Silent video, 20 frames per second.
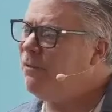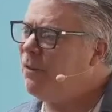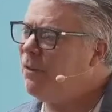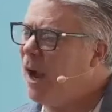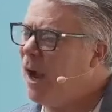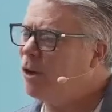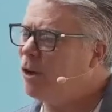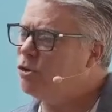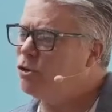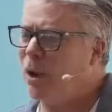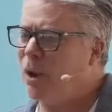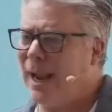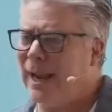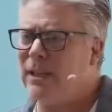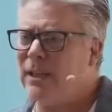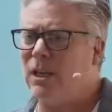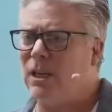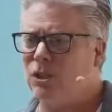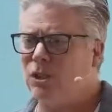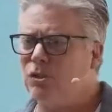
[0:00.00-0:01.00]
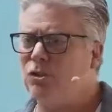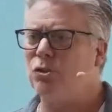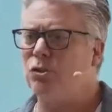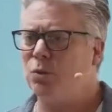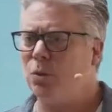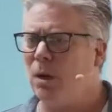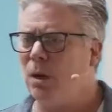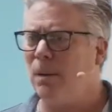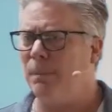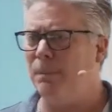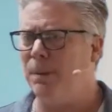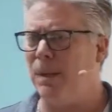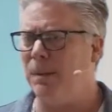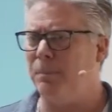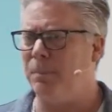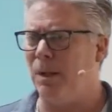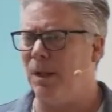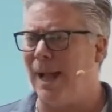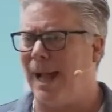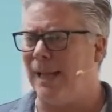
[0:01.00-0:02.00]
if our trying to control
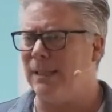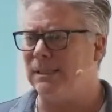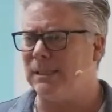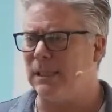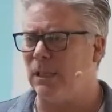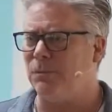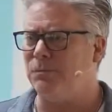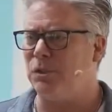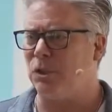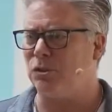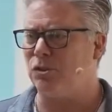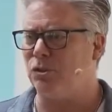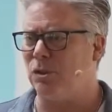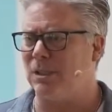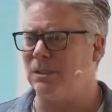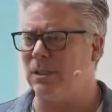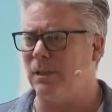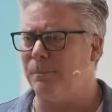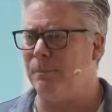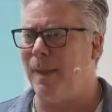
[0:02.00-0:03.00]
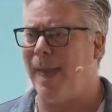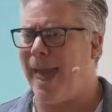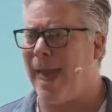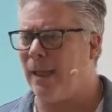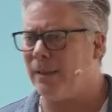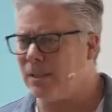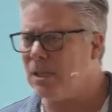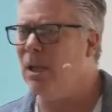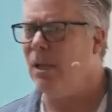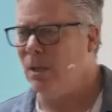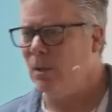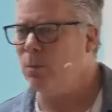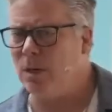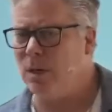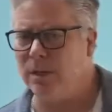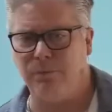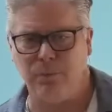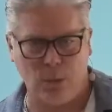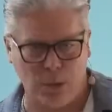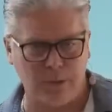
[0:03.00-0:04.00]
people on self-destructive paths
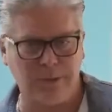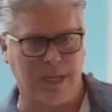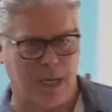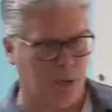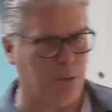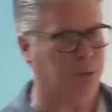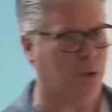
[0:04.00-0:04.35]
would have worked,